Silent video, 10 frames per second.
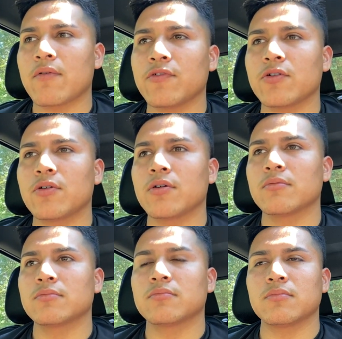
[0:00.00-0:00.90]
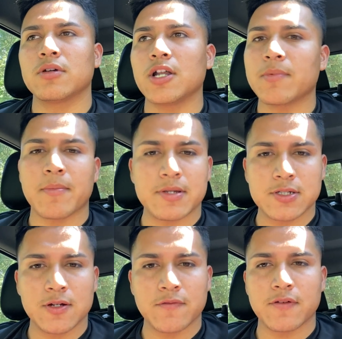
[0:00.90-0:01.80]
I feel good about
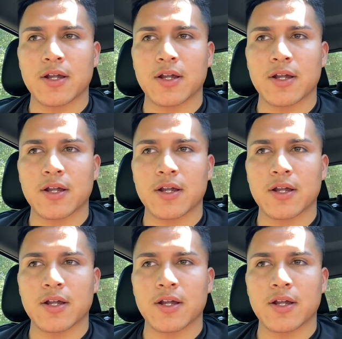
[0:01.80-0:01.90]
myself.